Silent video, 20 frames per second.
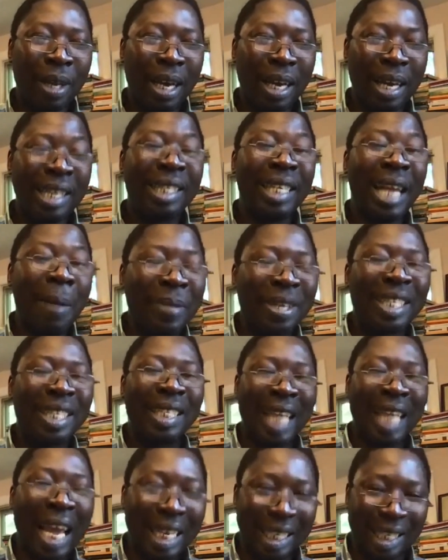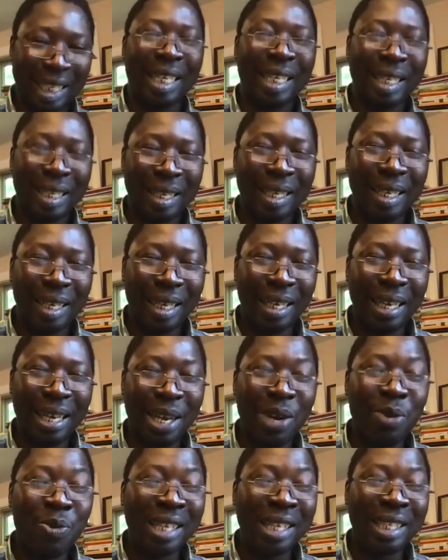Islamic state
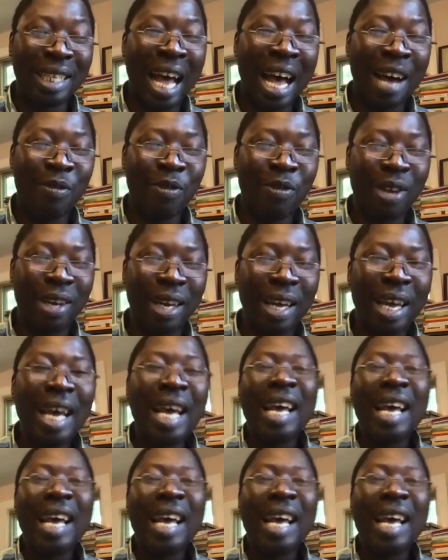in West Africa,